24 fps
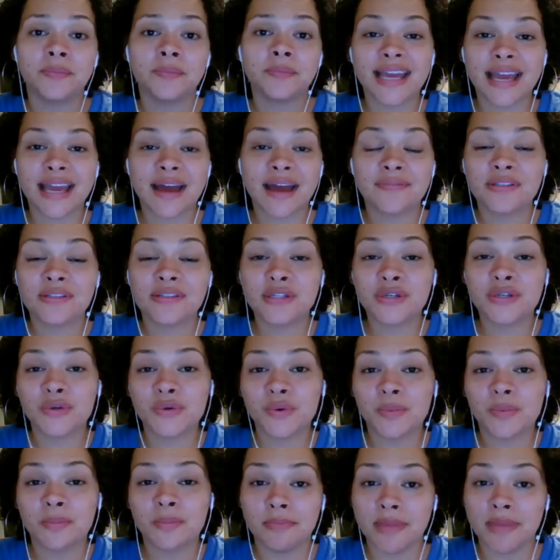they have
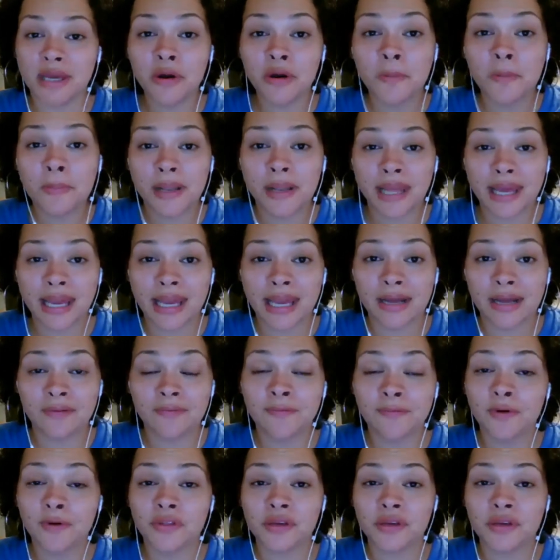to meal plan
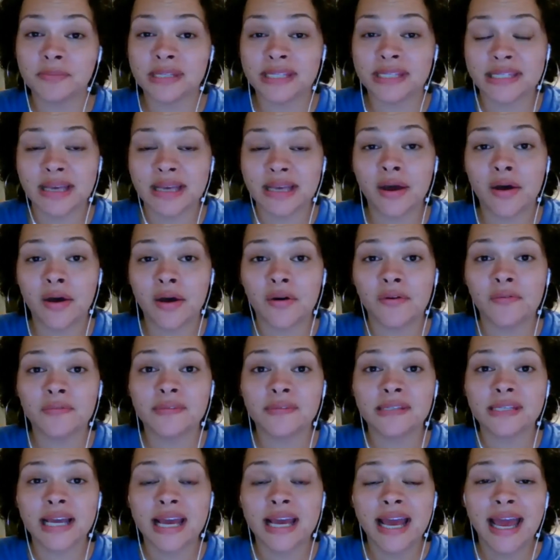for
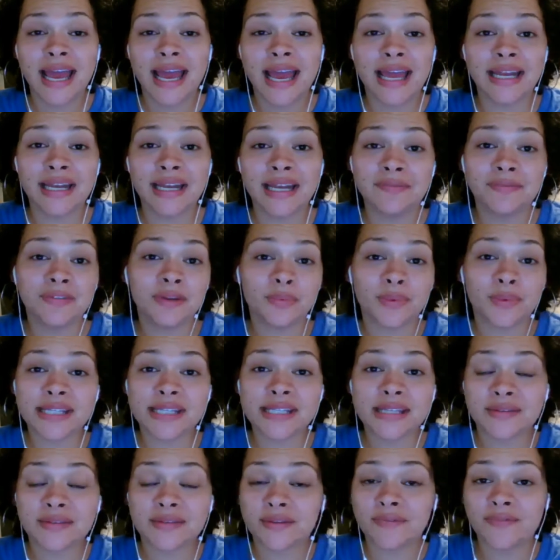themselves. And if the
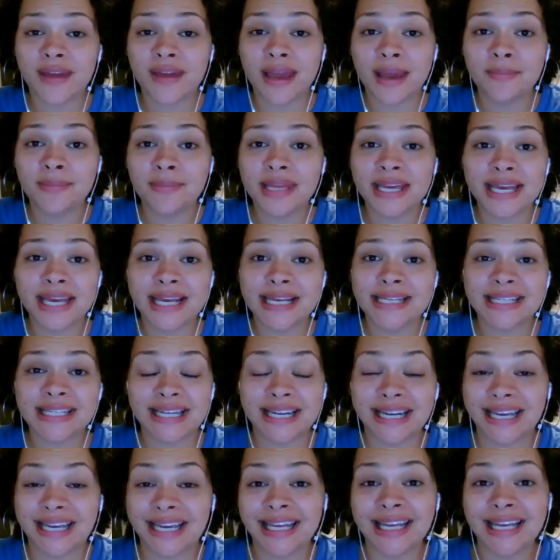rest of the family
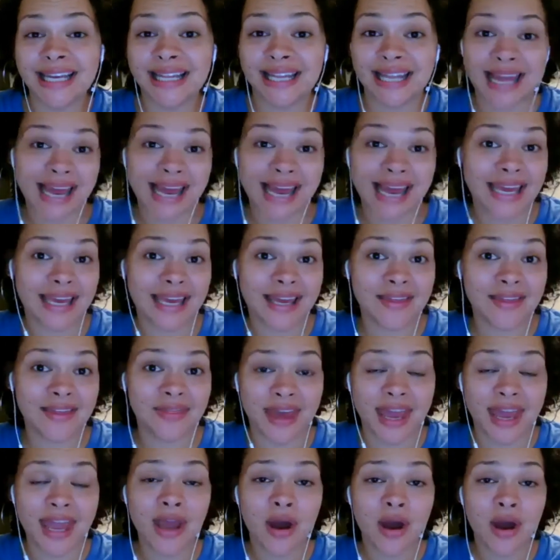isn't eating like
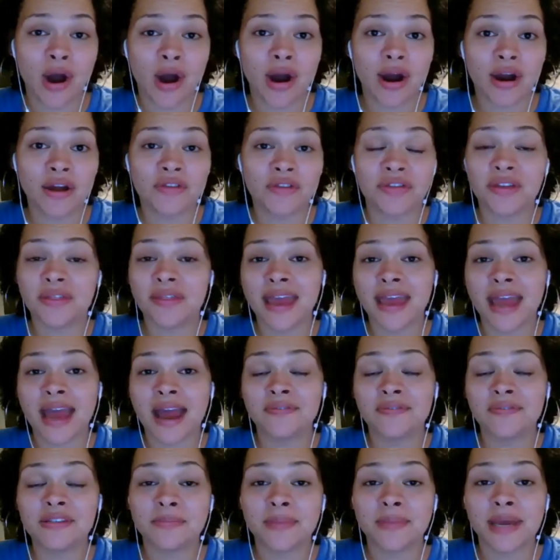they are, then they
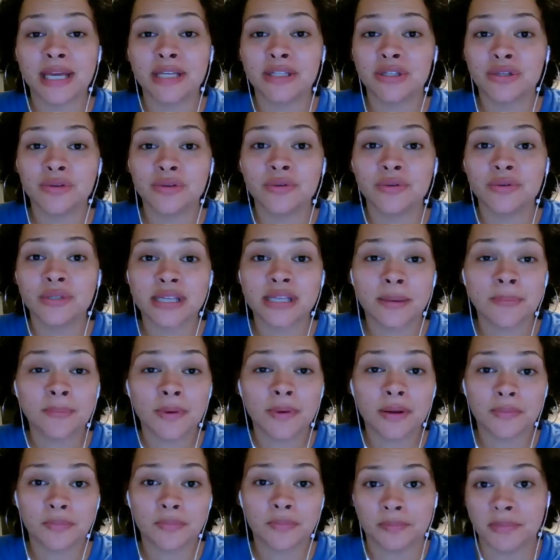have to make two
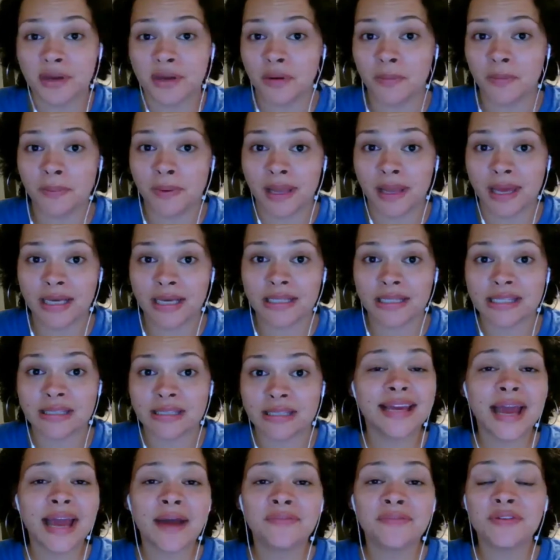separate meal plans.
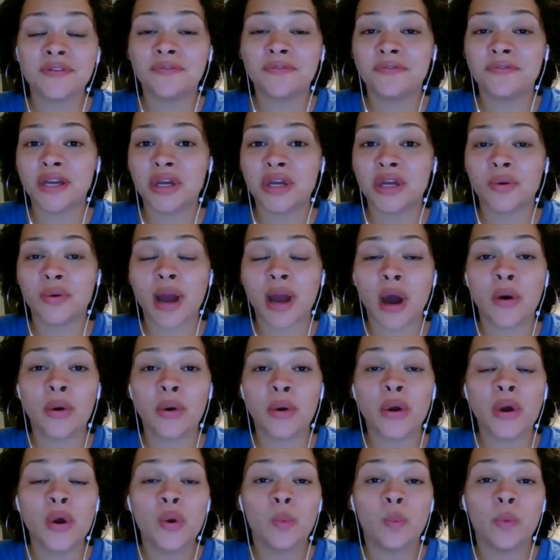They have to figure
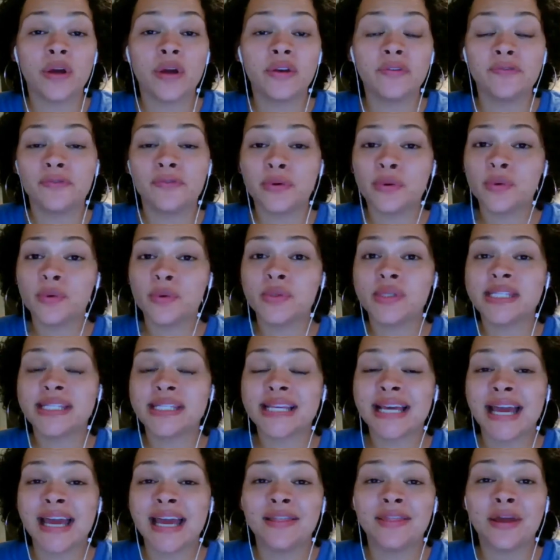out what
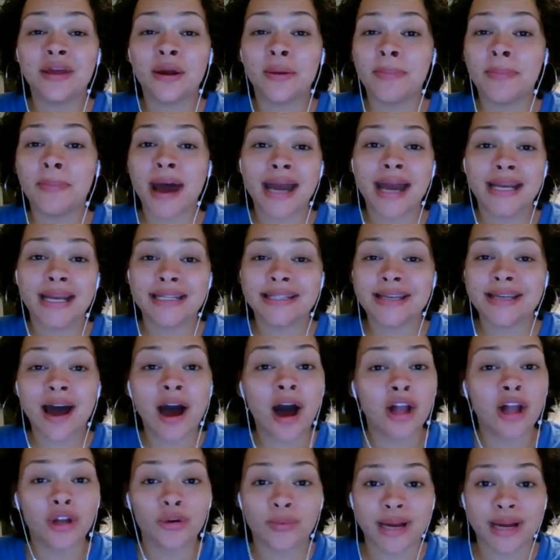foods their body
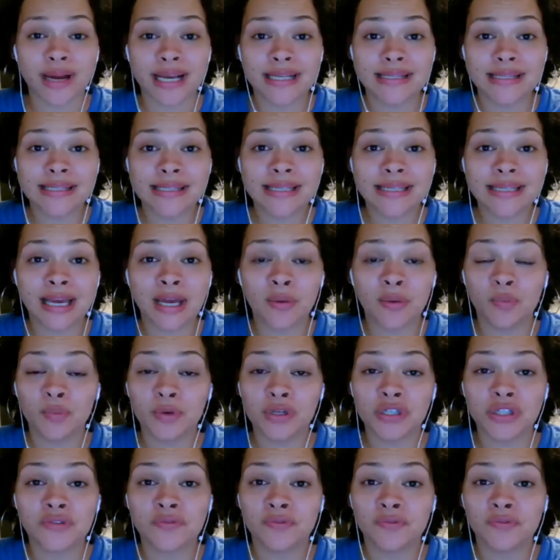tolerates and
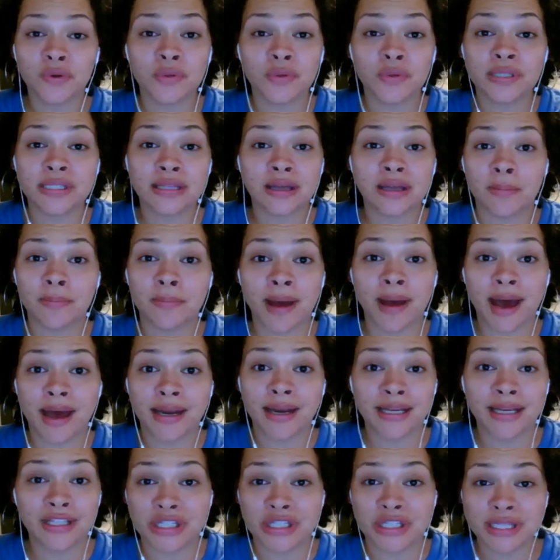which foods their
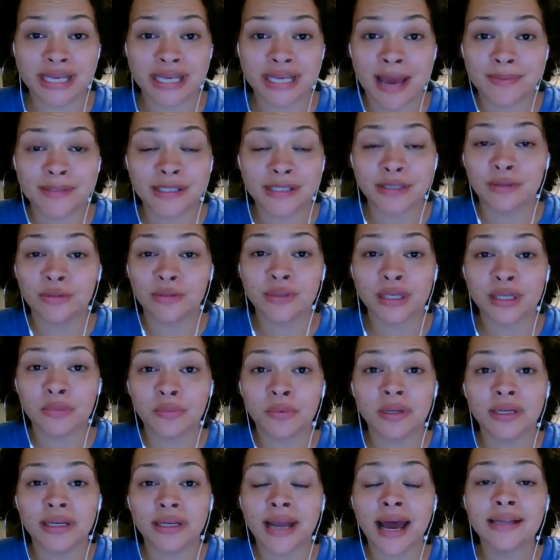body just absolutely
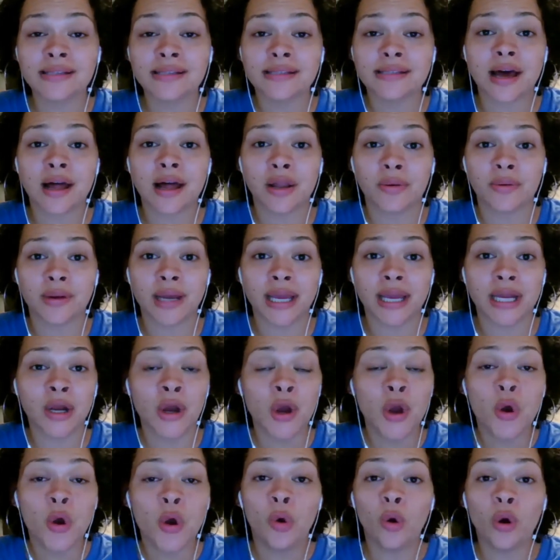will not tolerate,
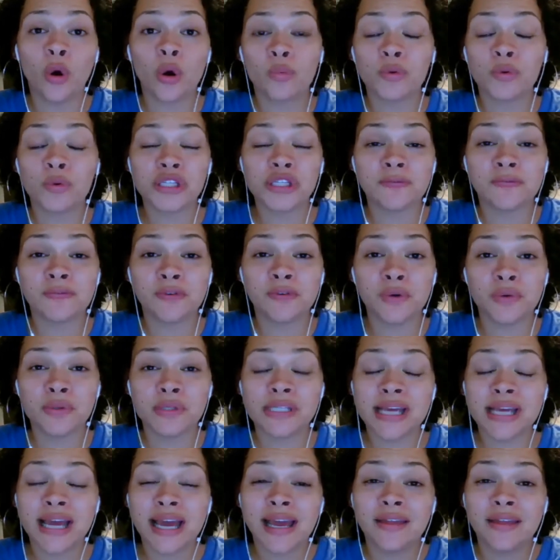or which
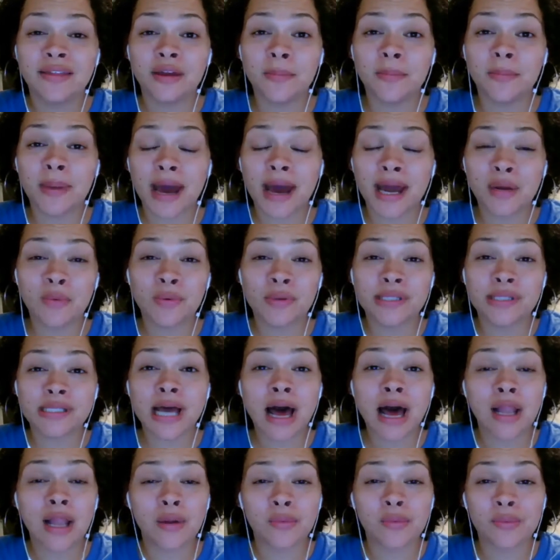foods their body will
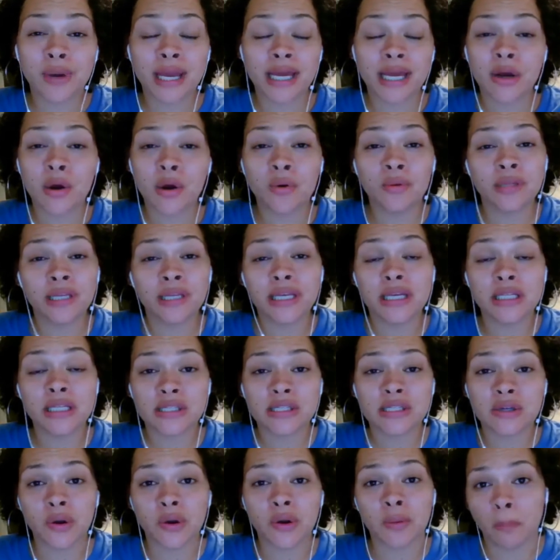tolerate only in
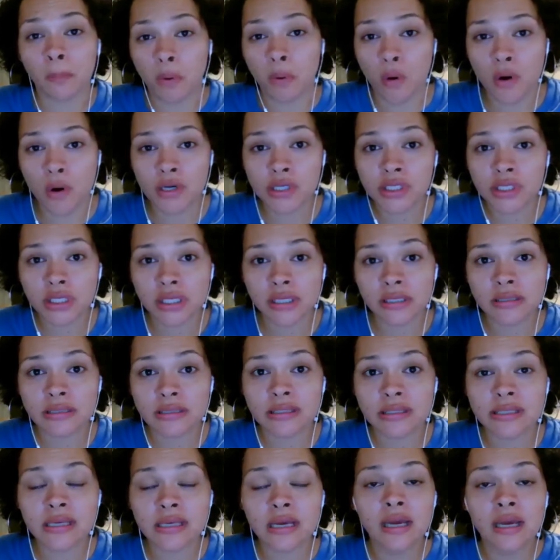certain
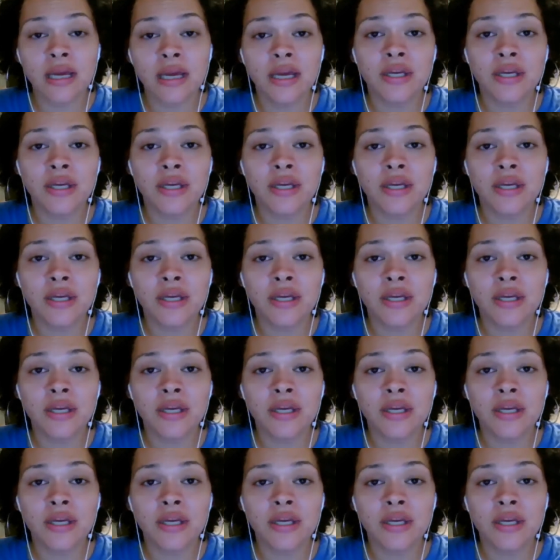portions.